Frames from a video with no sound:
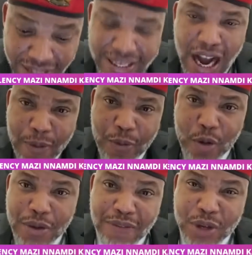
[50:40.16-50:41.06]
That is how
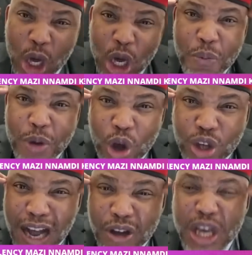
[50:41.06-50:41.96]
people behave
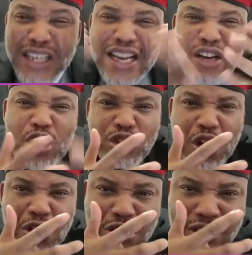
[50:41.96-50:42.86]
because they
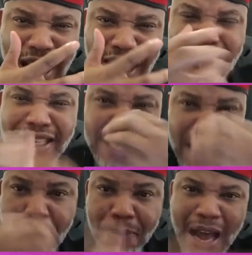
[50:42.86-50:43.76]
don't understand the
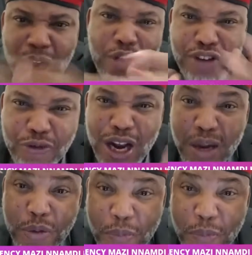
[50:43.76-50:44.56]
game plan of the Fulani.